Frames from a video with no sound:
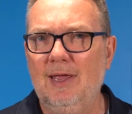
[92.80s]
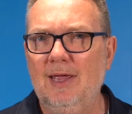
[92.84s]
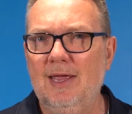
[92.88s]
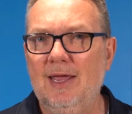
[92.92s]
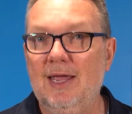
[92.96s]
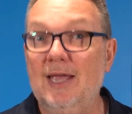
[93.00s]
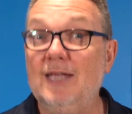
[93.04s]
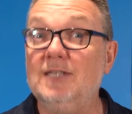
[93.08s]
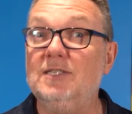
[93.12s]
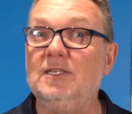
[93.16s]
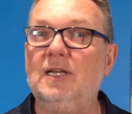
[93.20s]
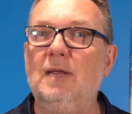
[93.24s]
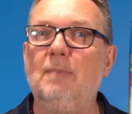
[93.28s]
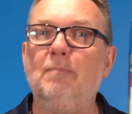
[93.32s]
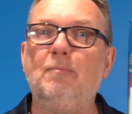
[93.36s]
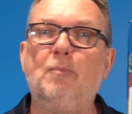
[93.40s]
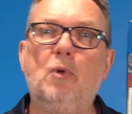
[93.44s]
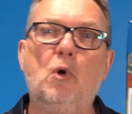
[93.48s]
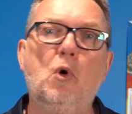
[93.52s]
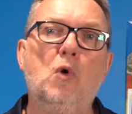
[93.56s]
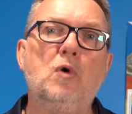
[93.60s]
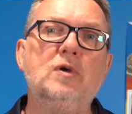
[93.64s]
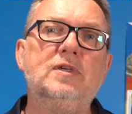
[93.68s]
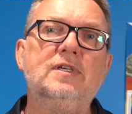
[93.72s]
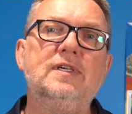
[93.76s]
is an
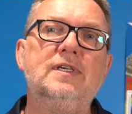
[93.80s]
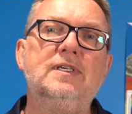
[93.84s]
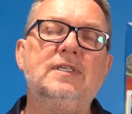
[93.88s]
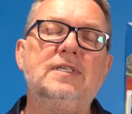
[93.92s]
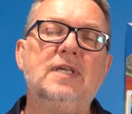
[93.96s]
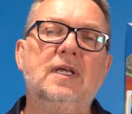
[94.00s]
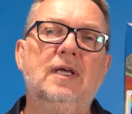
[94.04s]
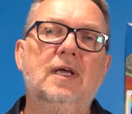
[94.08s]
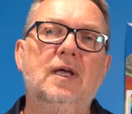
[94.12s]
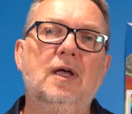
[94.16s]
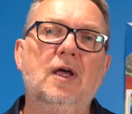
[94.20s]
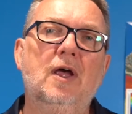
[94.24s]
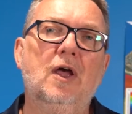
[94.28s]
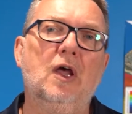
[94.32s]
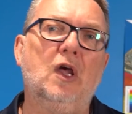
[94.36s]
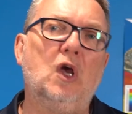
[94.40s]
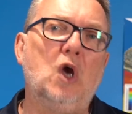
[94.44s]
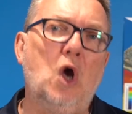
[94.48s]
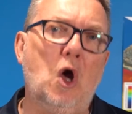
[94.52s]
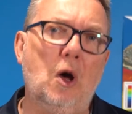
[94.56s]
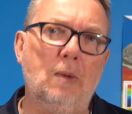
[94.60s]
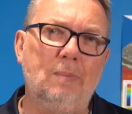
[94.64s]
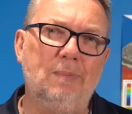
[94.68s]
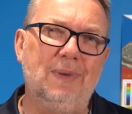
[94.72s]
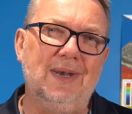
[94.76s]
important,
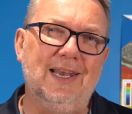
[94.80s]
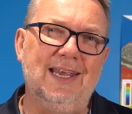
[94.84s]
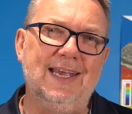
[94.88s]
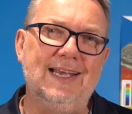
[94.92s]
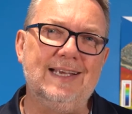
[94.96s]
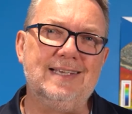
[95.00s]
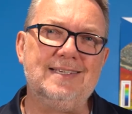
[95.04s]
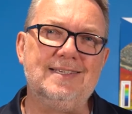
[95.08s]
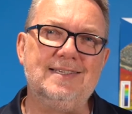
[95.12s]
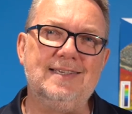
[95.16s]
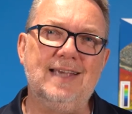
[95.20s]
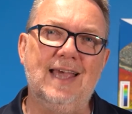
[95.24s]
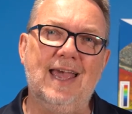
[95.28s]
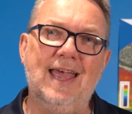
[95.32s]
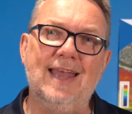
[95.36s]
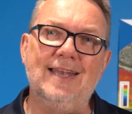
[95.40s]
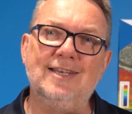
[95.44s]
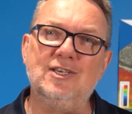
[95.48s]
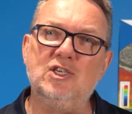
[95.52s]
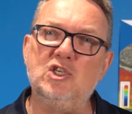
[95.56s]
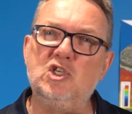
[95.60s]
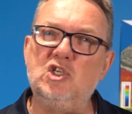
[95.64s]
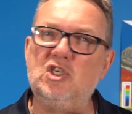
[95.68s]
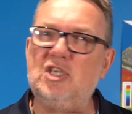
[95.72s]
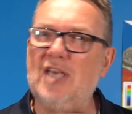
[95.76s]
complex
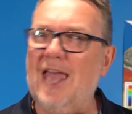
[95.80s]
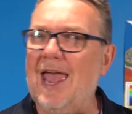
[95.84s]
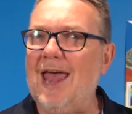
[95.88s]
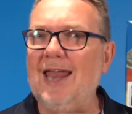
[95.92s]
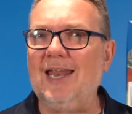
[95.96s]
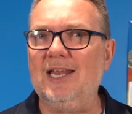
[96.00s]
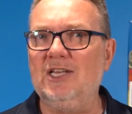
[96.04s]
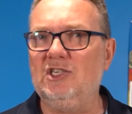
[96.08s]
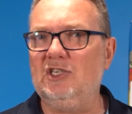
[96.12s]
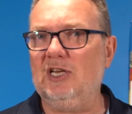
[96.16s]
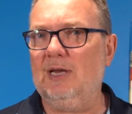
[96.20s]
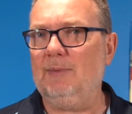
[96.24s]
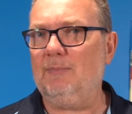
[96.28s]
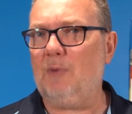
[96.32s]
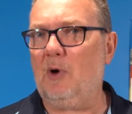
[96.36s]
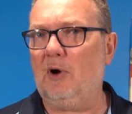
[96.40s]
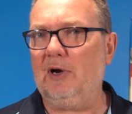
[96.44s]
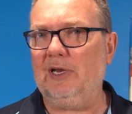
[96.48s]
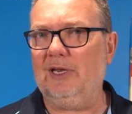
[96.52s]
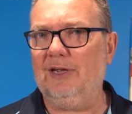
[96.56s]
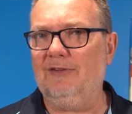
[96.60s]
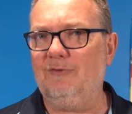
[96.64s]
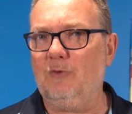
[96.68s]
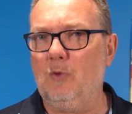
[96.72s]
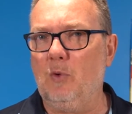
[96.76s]
and challenging
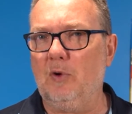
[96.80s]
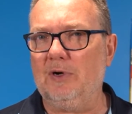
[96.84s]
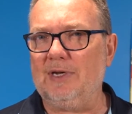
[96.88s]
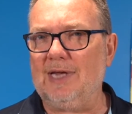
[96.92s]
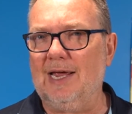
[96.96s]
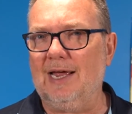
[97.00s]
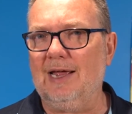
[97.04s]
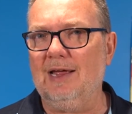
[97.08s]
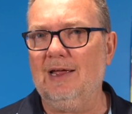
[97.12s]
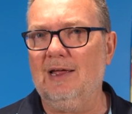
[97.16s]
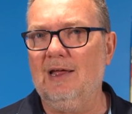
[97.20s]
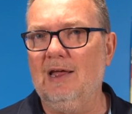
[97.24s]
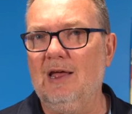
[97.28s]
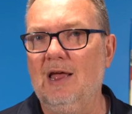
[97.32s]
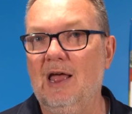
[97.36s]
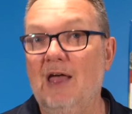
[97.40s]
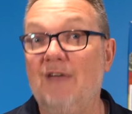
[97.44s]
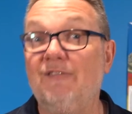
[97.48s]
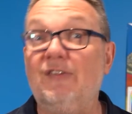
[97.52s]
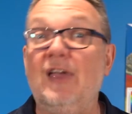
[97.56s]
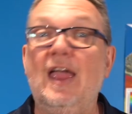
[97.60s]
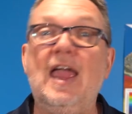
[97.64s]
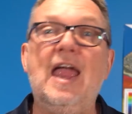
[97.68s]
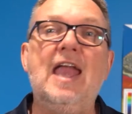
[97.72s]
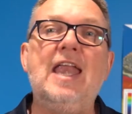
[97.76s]
body of water
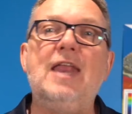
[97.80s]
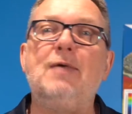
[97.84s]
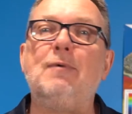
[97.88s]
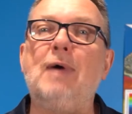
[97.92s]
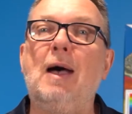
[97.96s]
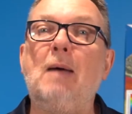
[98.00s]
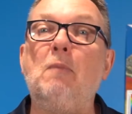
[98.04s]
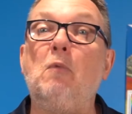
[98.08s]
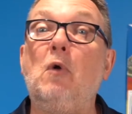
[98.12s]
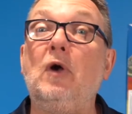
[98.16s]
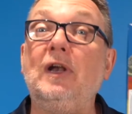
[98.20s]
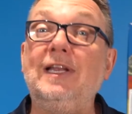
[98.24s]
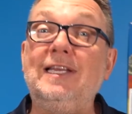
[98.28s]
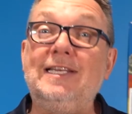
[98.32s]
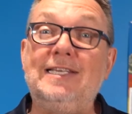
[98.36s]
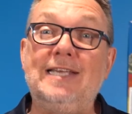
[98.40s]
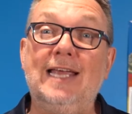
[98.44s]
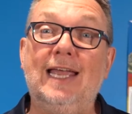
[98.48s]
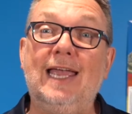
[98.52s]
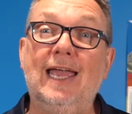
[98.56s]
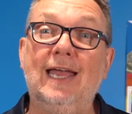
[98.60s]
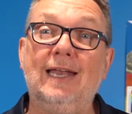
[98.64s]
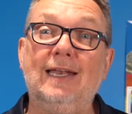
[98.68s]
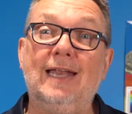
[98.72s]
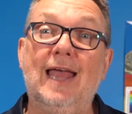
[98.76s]
for anyone wanting to
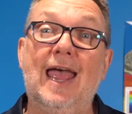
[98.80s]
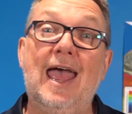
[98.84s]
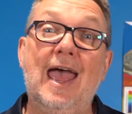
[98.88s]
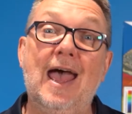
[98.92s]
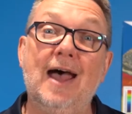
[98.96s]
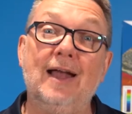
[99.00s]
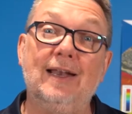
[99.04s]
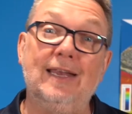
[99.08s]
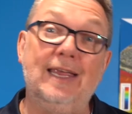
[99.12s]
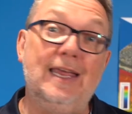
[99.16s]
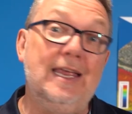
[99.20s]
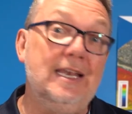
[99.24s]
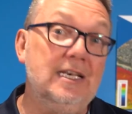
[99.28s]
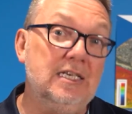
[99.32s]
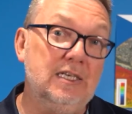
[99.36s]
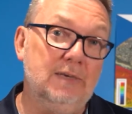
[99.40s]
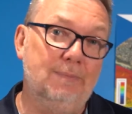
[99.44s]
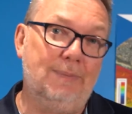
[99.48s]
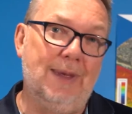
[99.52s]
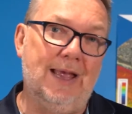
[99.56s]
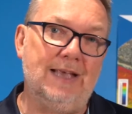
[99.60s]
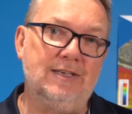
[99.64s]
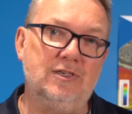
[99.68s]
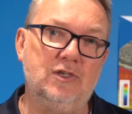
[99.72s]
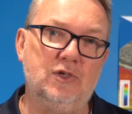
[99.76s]
get out into
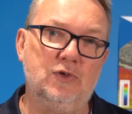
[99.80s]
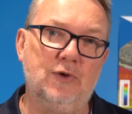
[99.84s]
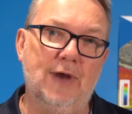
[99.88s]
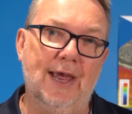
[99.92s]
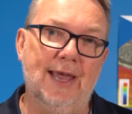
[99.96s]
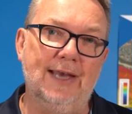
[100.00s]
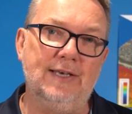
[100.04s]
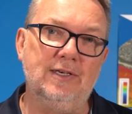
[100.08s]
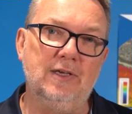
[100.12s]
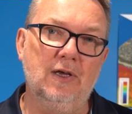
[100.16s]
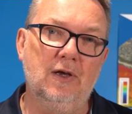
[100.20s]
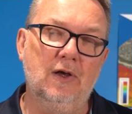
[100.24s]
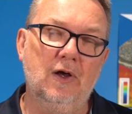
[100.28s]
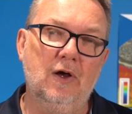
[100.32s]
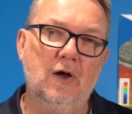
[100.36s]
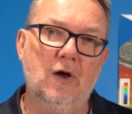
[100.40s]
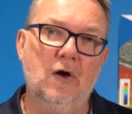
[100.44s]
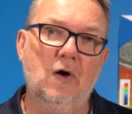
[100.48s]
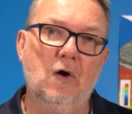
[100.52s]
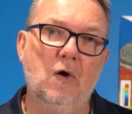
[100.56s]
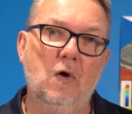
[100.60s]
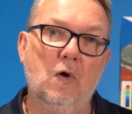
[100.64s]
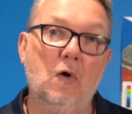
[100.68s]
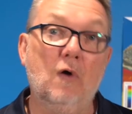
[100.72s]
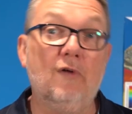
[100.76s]
Bass Strait
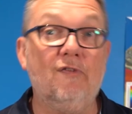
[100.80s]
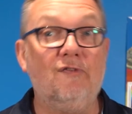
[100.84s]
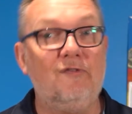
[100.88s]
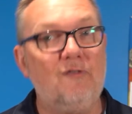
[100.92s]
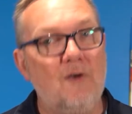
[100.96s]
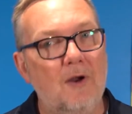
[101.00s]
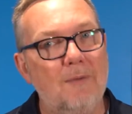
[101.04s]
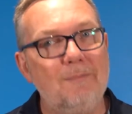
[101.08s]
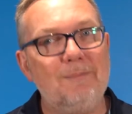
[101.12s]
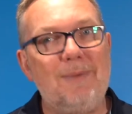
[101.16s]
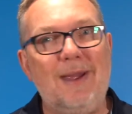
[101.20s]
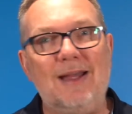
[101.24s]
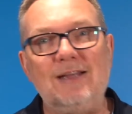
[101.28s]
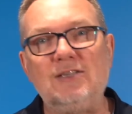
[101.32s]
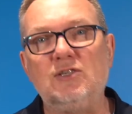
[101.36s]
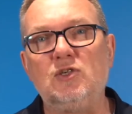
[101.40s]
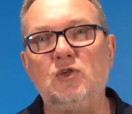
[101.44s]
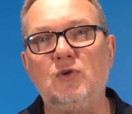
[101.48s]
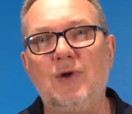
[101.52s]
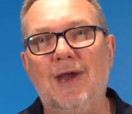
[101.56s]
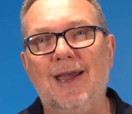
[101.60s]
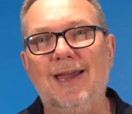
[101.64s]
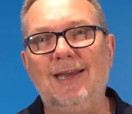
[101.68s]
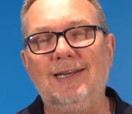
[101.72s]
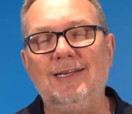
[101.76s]
or from Bass
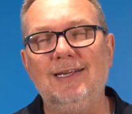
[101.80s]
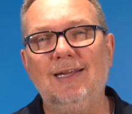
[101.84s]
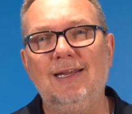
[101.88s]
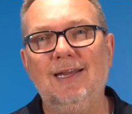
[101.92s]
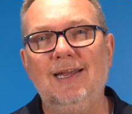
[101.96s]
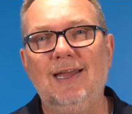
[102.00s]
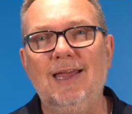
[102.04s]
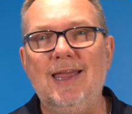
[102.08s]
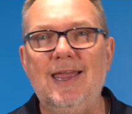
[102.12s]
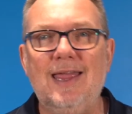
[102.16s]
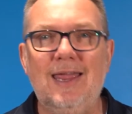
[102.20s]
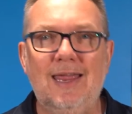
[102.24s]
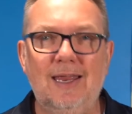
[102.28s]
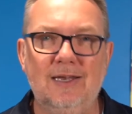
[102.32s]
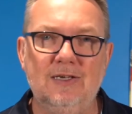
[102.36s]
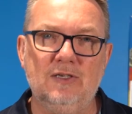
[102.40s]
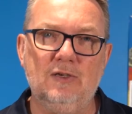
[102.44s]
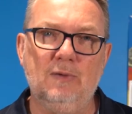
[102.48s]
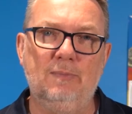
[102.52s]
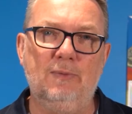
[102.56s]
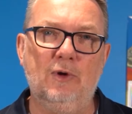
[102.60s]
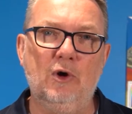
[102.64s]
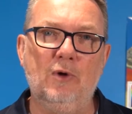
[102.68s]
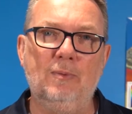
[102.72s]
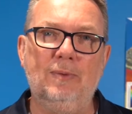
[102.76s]
Strait into
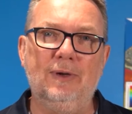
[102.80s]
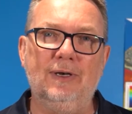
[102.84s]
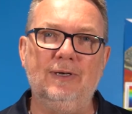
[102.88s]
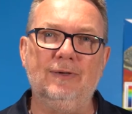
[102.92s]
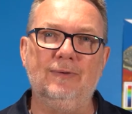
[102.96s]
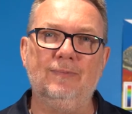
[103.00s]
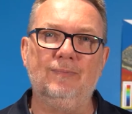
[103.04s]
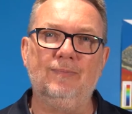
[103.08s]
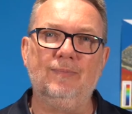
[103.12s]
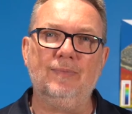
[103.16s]
Melbourne.